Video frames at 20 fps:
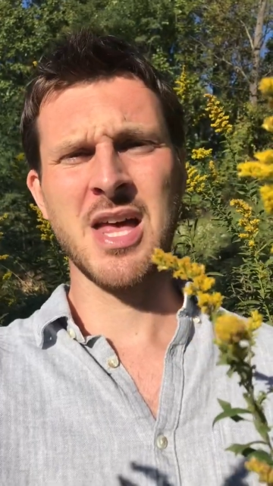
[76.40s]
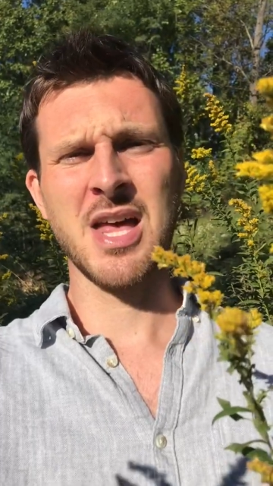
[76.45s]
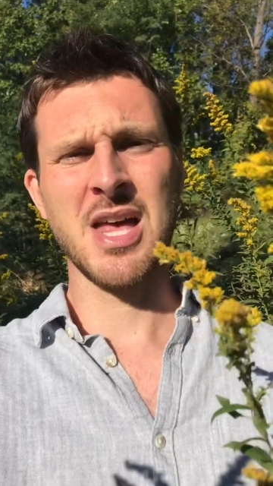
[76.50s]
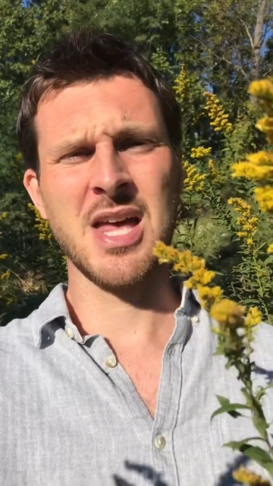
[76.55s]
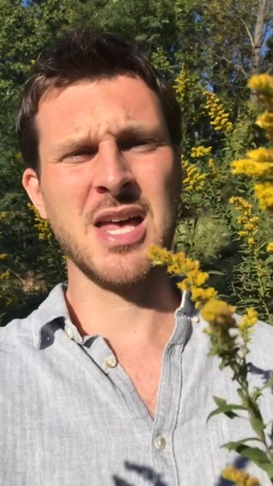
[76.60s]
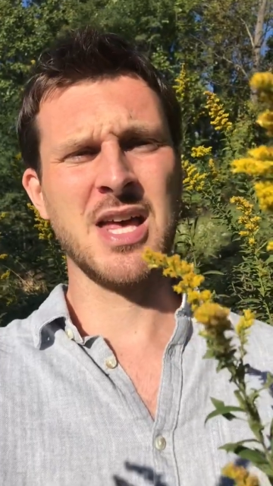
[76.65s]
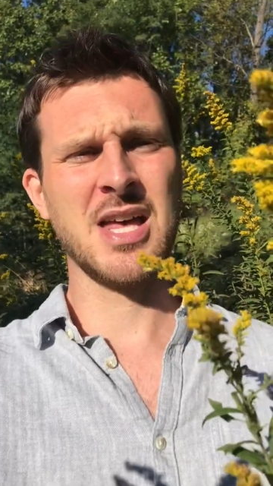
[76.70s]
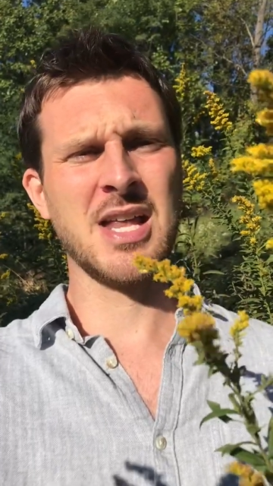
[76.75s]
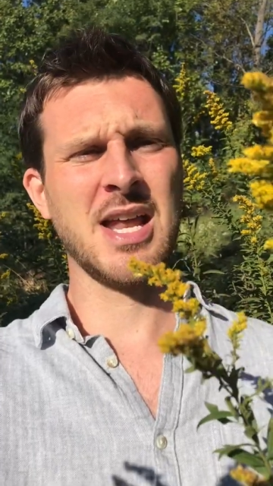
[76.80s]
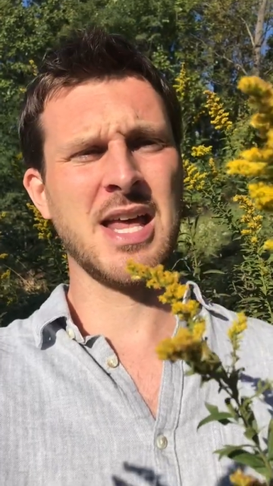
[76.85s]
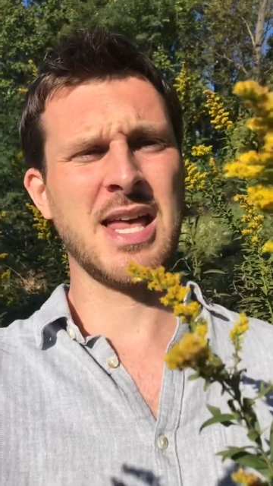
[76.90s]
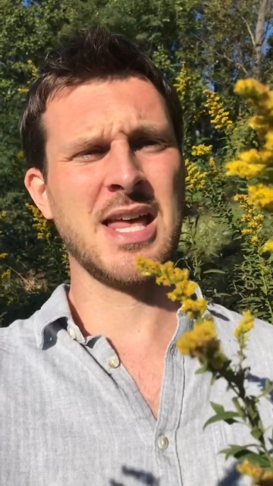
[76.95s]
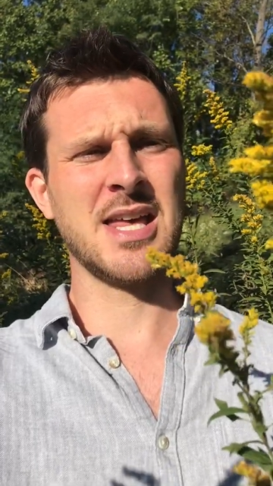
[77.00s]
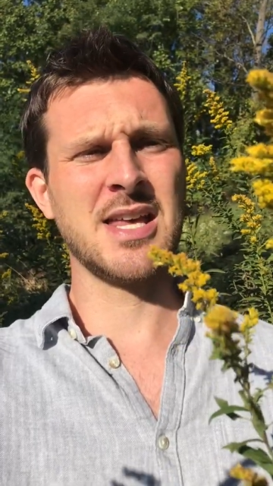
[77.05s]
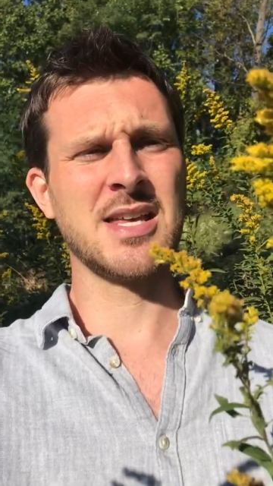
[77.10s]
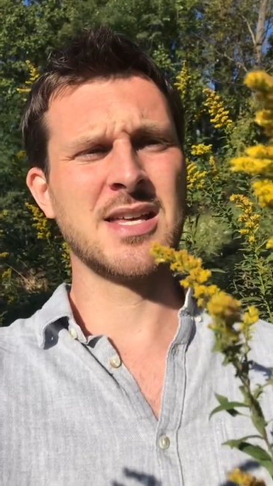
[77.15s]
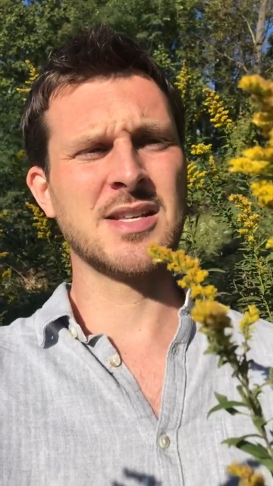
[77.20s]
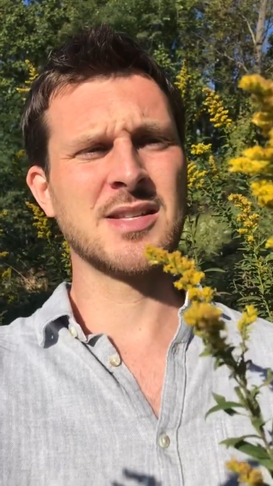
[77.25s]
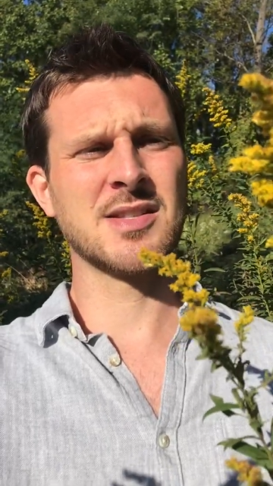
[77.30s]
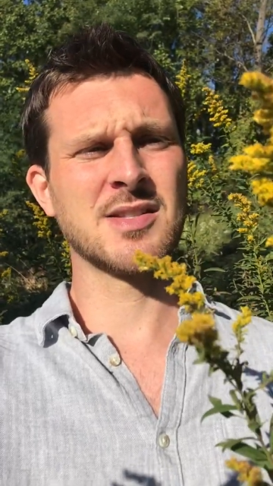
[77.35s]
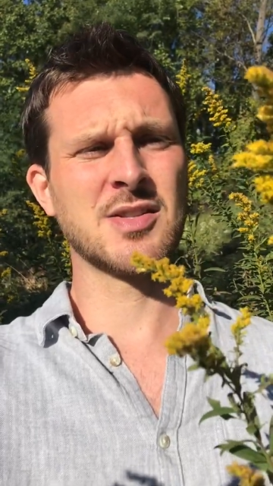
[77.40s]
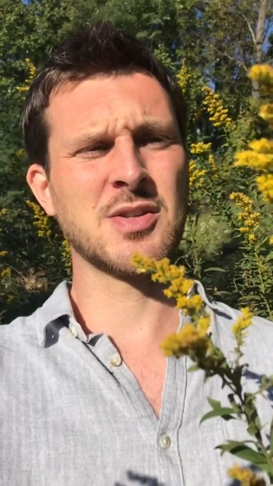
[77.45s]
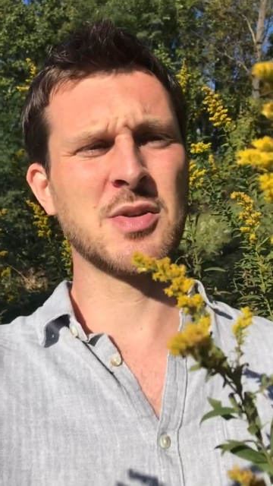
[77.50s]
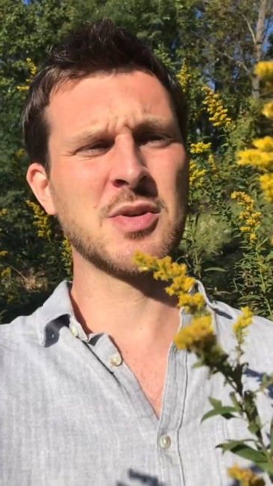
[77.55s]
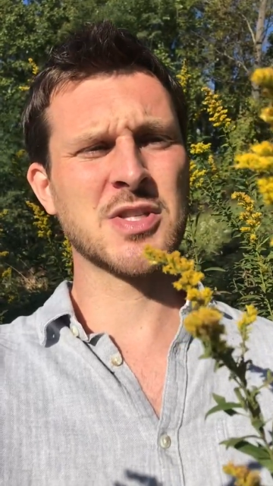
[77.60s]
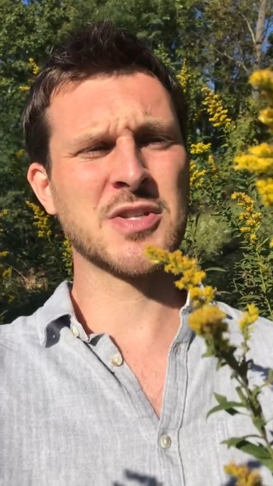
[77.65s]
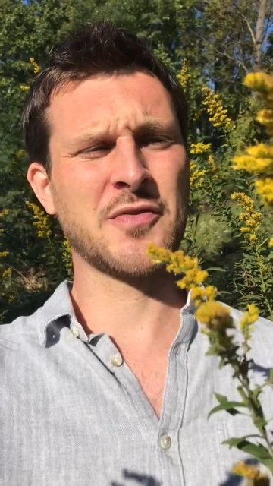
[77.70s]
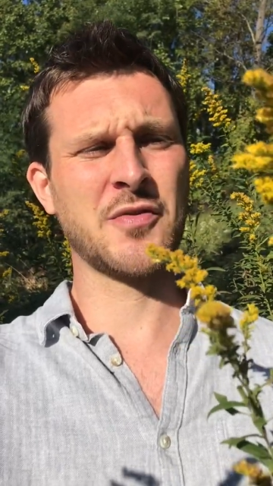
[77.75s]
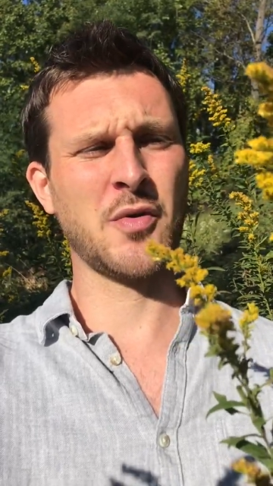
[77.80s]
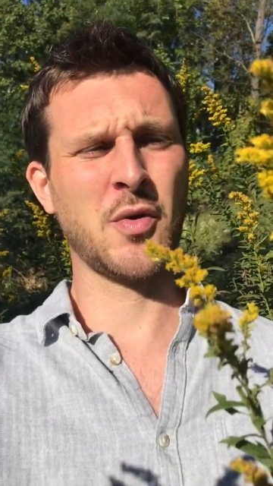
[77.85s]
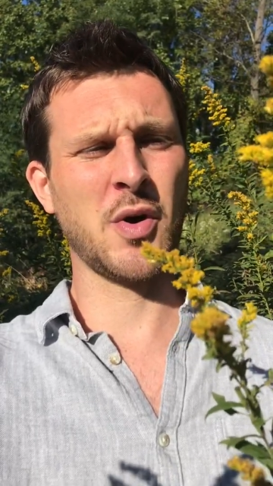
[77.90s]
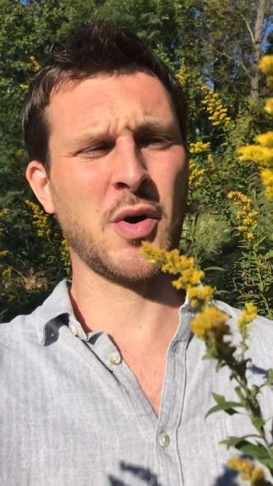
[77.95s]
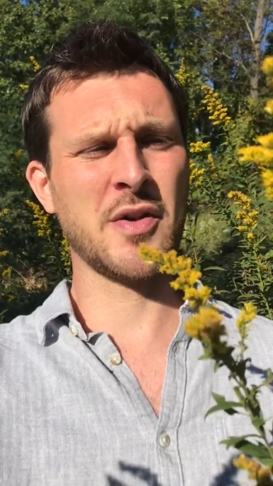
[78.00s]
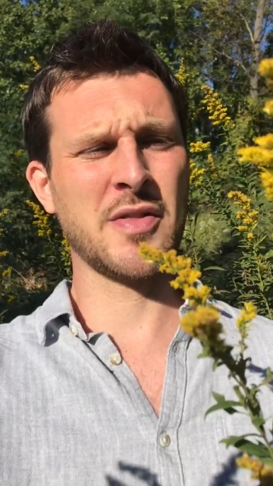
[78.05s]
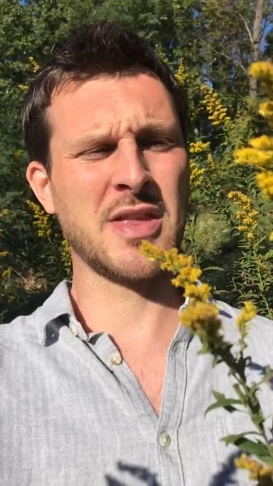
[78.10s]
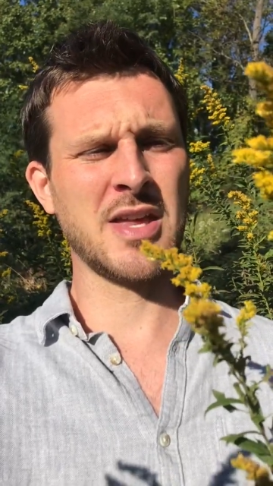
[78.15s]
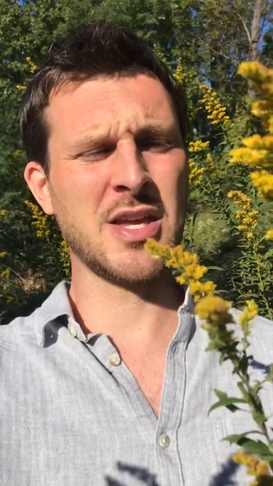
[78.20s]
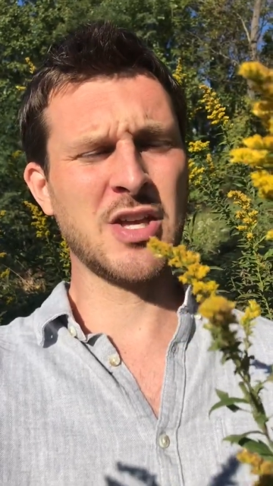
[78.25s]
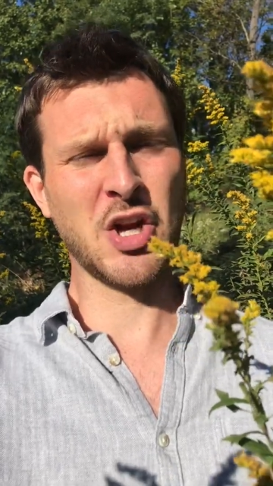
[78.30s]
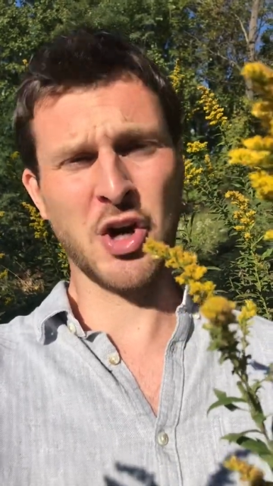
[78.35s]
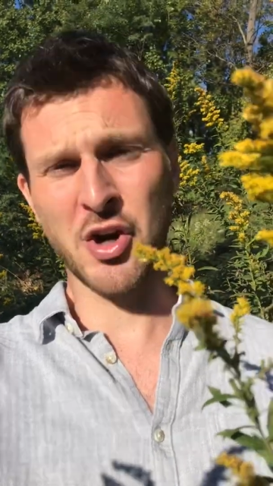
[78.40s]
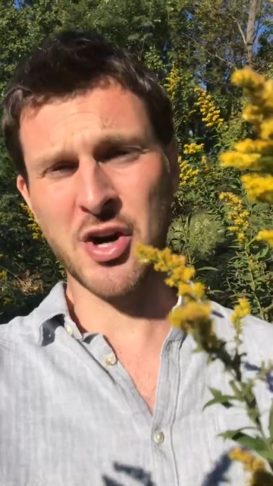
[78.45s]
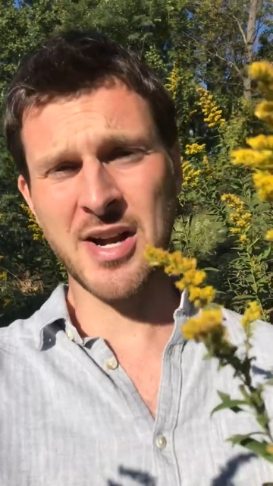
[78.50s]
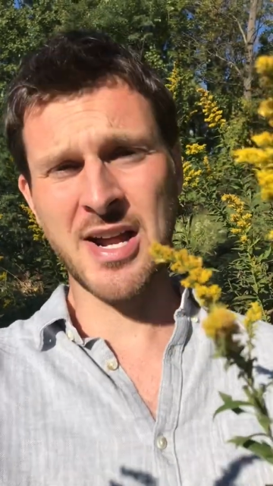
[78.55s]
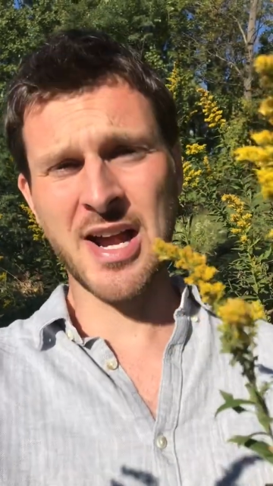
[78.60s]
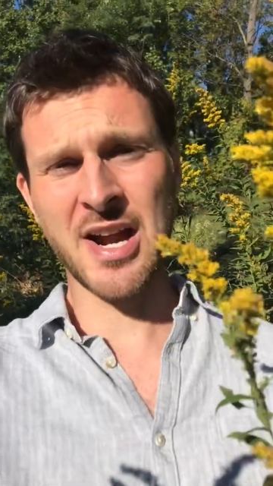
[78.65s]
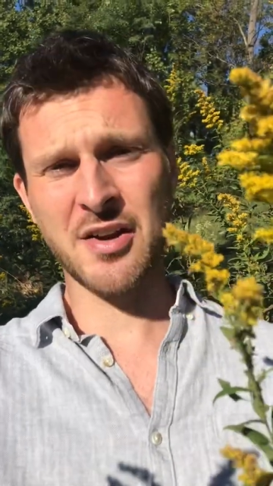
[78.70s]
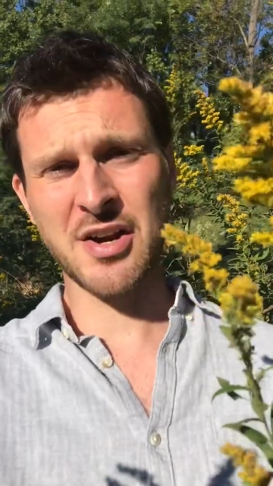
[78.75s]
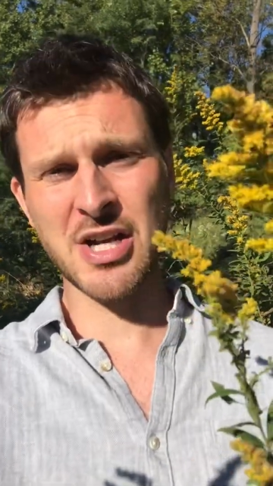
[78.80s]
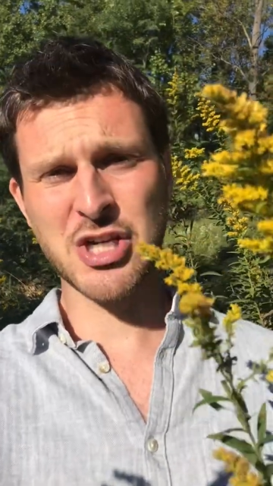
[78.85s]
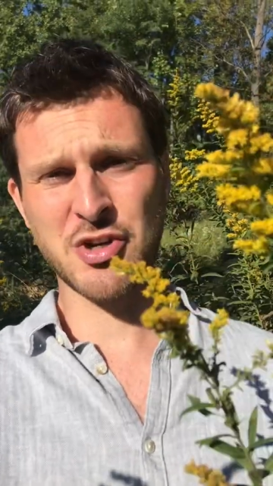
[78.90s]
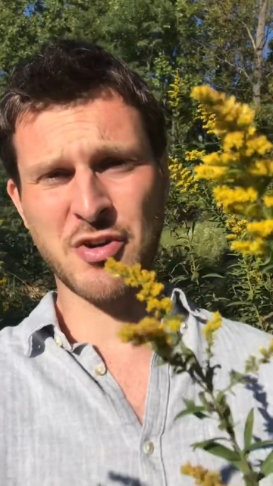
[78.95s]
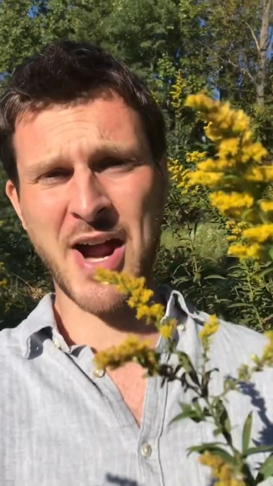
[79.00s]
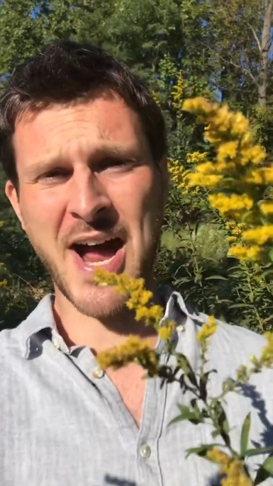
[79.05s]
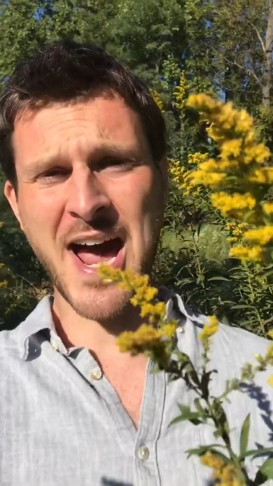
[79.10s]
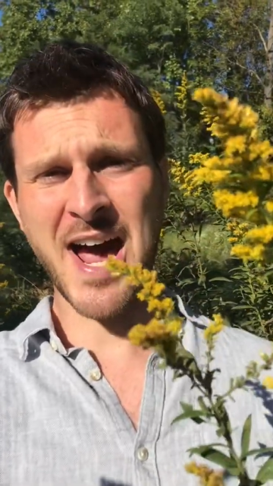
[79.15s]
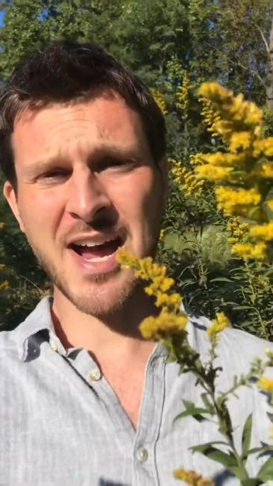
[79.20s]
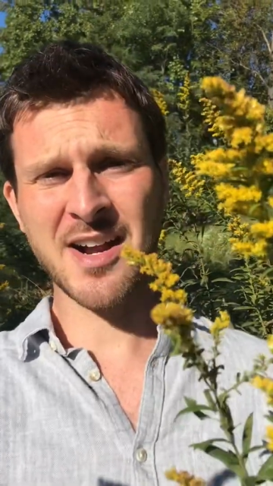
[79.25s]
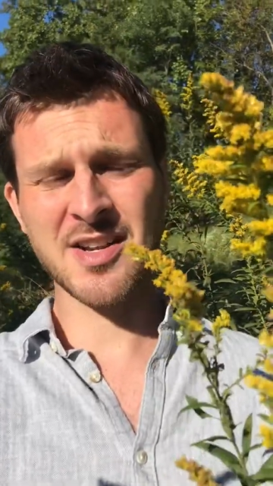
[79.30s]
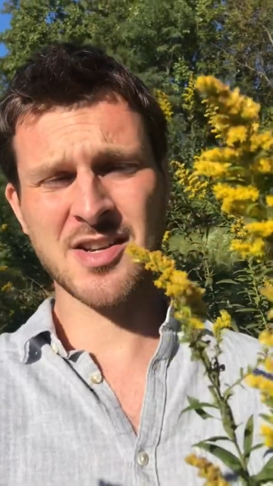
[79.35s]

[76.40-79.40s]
It is used for the urinary tract,